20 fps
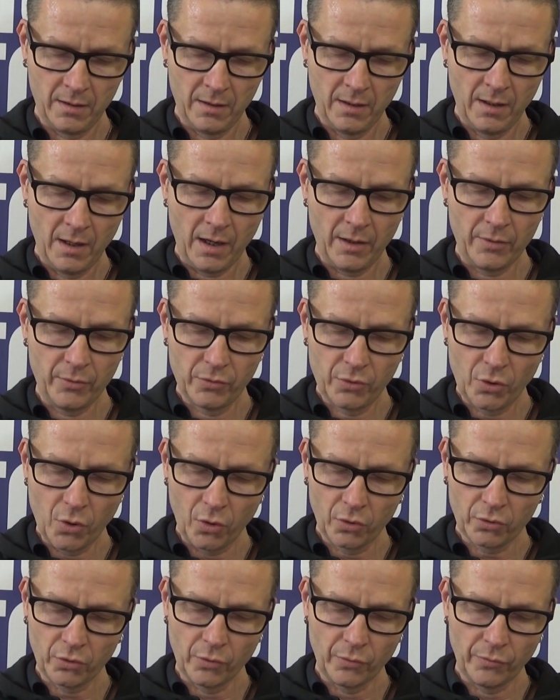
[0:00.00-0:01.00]
How you
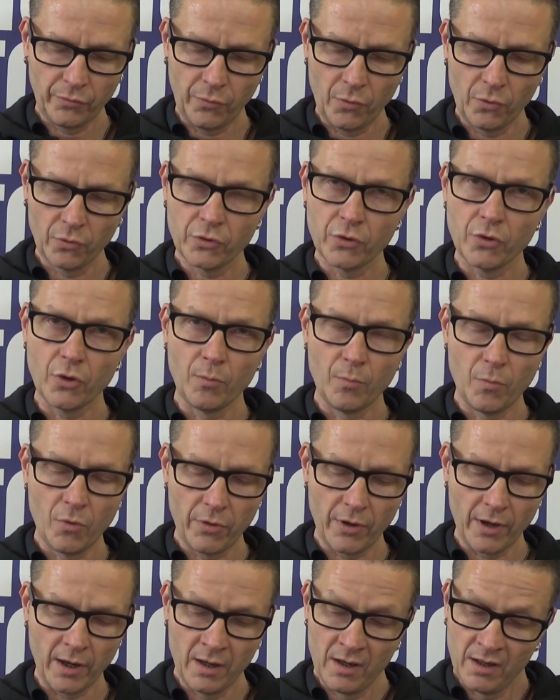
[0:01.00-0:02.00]
talked on the phone to your
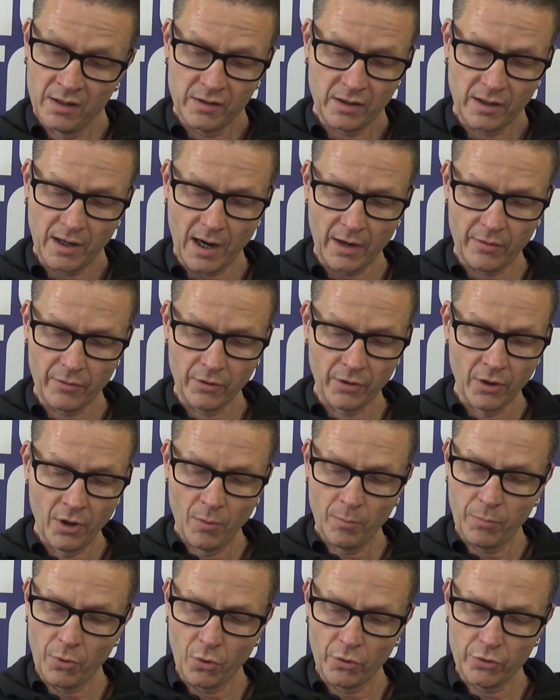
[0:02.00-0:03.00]
mother, to Karen,
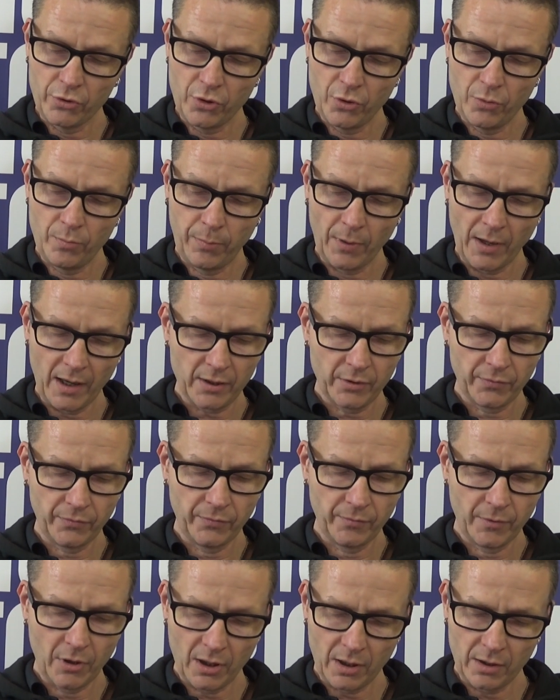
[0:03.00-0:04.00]
bought a
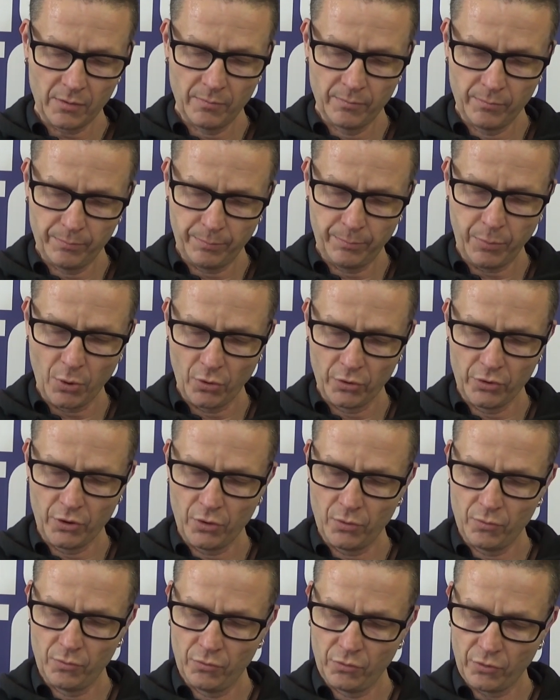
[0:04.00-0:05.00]
new
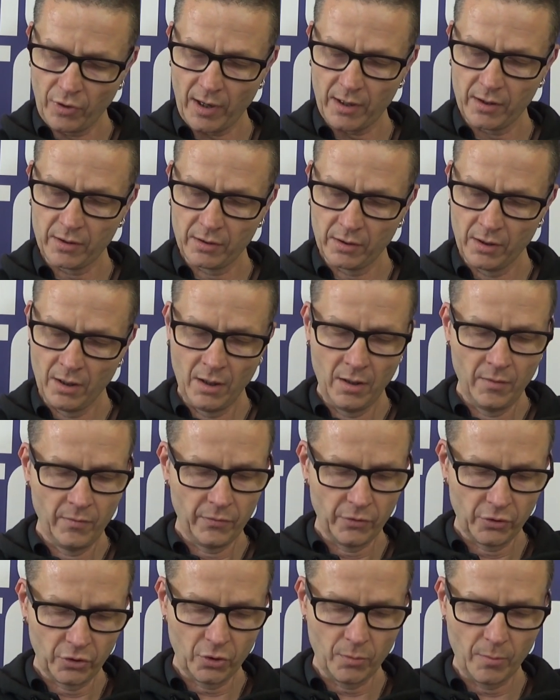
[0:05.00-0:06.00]
dress for
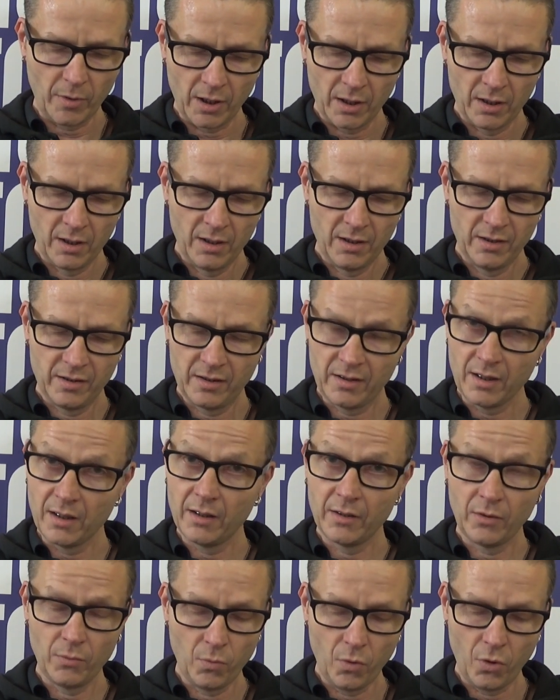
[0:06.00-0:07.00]
summer, still in
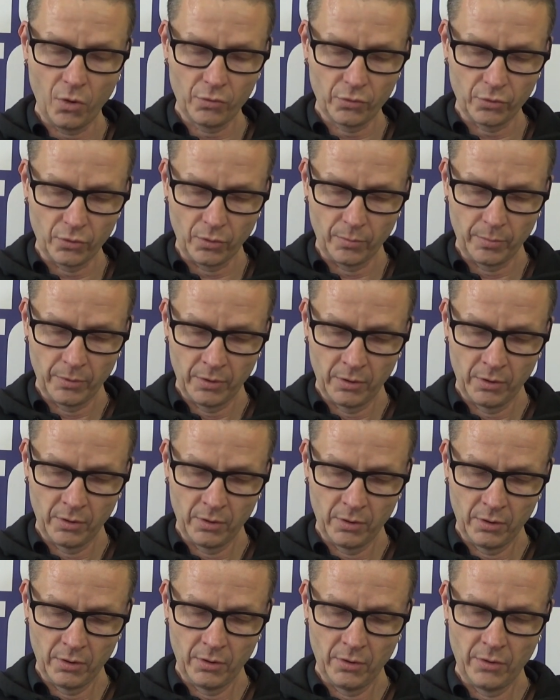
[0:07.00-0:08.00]
the wardrobe,
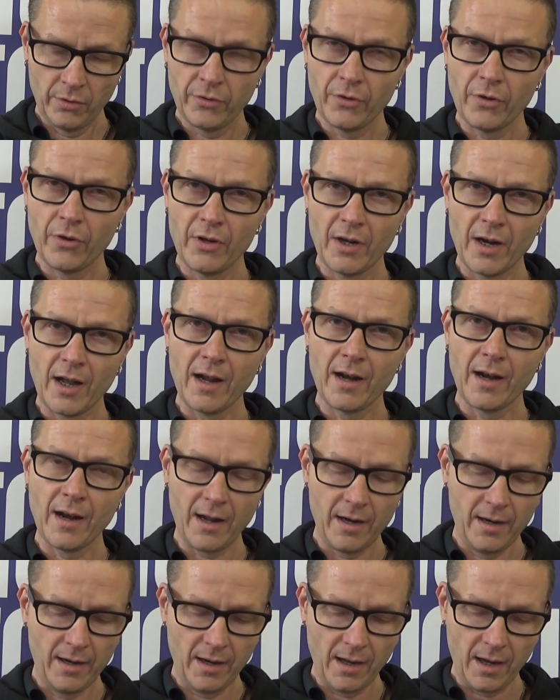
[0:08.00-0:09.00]

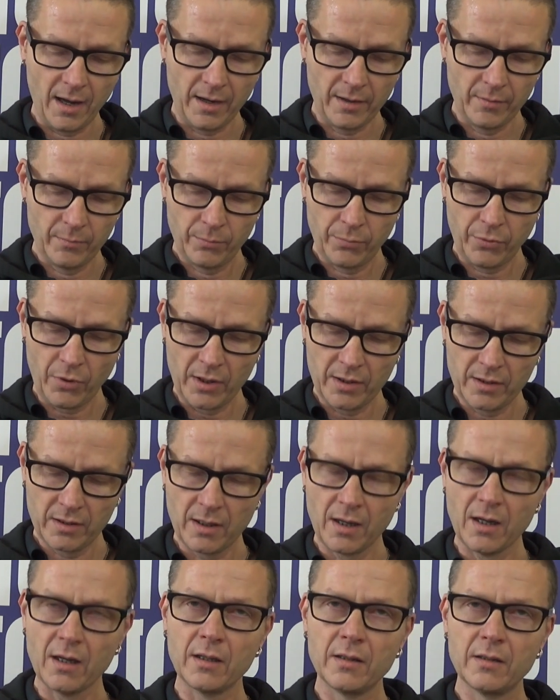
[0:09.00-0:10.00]
$39.99, price
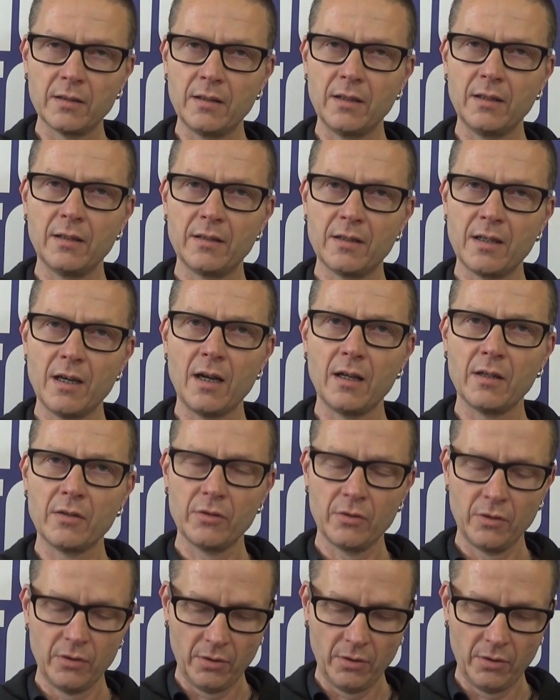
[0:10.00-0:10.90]
tag still attached.